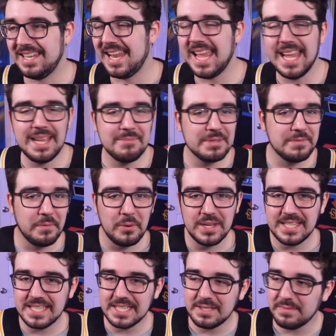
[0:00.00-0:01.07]
names,
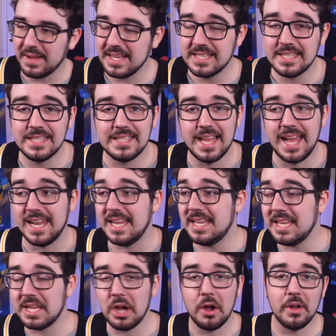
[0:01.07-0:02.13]
voices, faces that
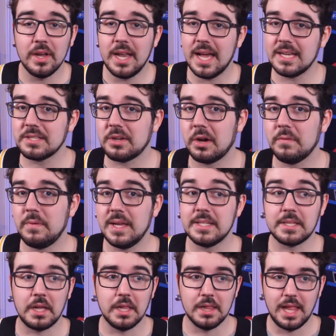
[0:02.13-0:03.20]
IndyCar and NASCAR
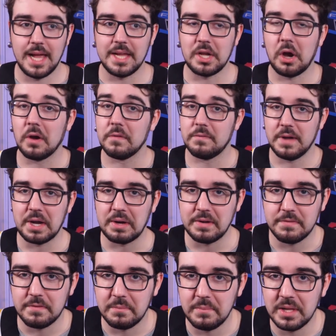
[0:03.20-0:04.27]
fans alike are very
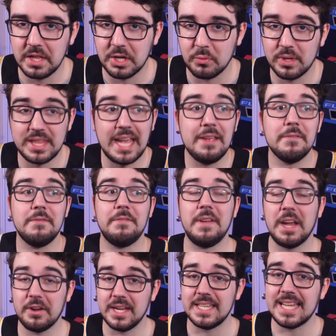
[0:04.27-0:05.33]
familiar with, a
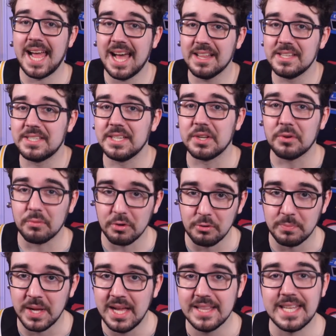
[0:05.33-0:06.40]
very talented
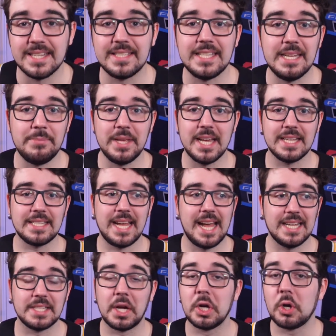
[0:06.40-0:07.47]
group that CBS
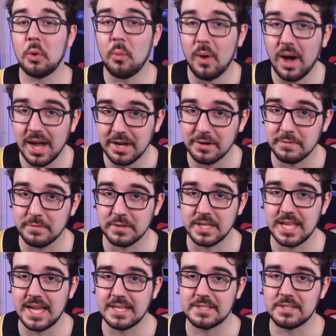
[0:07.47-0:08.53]
has acquired for
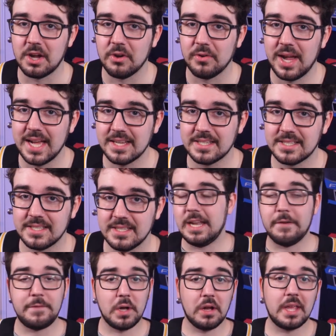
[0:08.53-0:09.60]
the SRX.
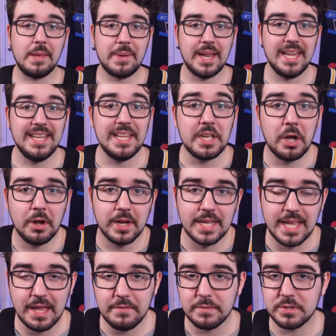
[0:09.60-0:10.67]
Now, talking about IndyCar
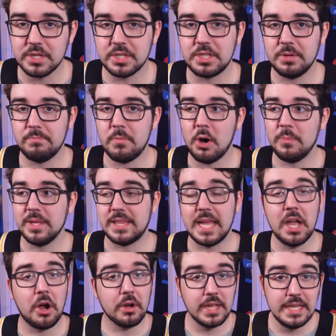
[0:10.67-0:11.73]
again for just a moment,
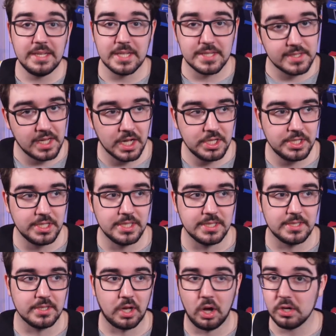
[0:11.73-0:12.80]
they are in
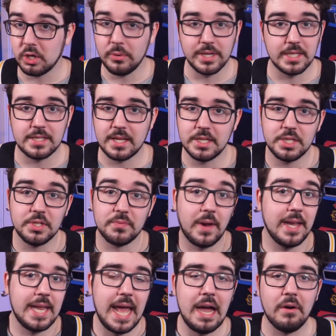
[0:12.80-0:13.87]
discussions, ongoing discussions
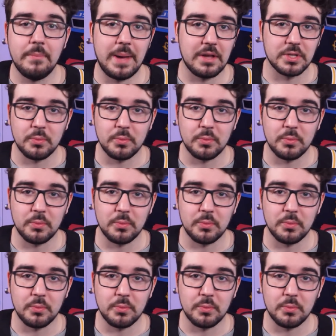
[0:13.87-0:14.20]
right now about